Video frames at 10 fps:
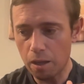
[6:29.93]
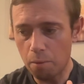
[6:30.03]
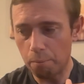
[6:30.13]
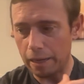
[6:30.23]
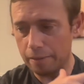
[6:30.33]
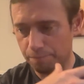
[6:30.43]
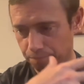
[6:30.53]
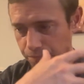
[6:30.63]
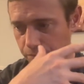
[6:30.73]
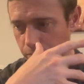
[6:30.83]
But
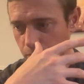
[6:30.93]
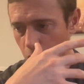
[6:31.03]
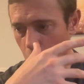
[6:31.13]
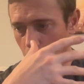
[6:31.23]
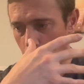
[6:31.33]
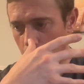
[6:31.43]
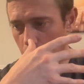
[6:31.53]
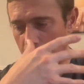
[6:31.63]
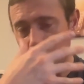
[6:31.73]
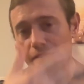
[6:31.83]

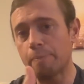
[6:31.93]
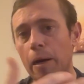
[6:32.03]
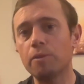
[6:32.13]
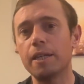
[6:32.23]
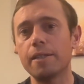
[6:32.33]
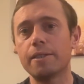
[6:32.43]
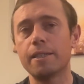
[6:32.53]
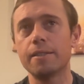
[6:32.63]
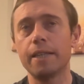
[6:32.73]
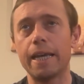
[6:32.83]
what I love about this
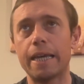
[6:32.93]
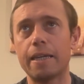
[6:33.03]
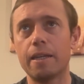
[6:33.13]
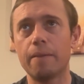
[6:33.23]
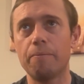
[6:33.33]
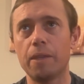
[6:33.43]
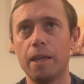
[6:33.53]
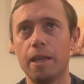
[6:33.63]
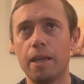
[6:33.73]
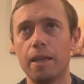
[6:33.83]
is
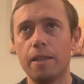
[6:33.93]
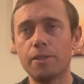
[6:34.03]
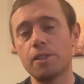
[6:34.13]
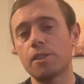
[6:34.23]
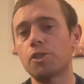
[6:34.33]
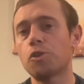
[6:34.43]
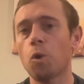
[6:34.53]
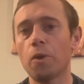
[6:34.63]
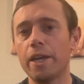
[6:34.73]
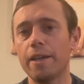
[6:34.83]
this is a
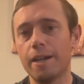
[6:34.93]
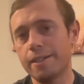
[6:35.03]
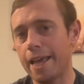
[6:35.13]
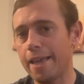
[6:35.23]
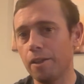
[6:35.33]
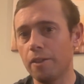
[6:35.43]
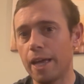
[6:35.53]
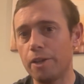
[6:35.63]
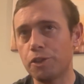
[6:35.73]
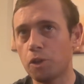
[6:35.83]
story and a tale
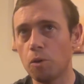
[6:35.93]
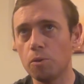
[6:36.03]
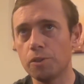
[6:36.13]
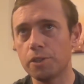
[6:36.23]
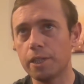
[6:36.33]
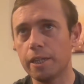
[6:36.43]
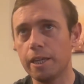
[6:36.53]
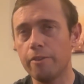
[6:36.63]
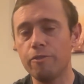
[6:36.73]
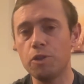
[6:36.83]
that shows
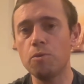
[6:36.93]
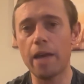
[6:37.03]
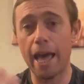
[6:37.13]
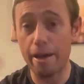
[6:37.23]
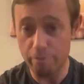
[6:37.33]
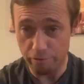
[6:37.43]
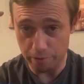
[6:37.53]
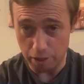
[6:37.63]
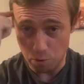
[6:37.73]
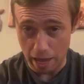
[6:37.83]
if you have
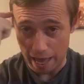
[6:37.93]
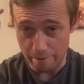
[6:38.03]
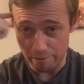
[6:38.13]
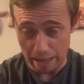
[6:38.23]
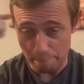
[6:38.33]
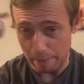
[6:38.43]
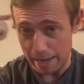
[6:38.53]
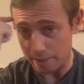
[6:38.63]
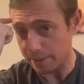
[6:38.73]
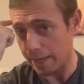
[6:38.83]
that
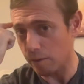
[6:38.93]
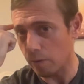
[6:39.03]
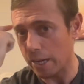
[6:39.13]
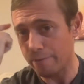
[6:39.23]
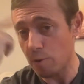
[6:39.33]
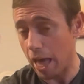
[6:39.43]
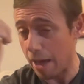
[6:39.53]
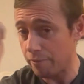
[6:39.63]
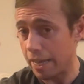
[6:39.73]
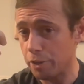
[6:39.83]
mindset, right? If you
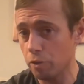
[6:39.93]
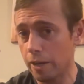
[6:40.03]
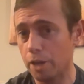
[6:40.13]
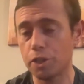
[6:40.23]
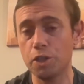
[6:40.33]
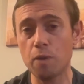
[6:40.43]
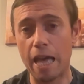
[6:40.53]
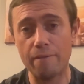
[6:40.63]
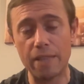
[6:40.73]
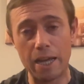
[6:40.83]
have that direction, you
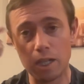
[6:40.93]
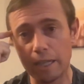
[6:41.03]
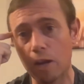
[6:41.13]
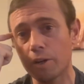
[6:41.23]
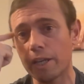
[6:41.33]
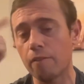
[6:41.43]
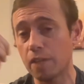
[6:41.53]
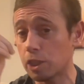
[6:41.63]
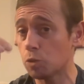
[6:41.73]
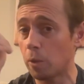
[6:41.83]
have that clarity of
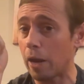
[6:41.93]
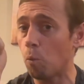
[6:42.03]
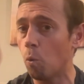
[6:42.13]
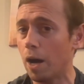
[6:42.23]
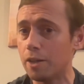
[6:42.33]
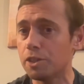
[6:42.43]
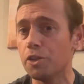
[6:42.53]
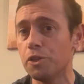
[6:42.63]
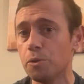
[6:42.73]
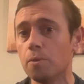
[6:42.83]
this is what I want to
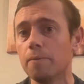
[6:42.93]
do,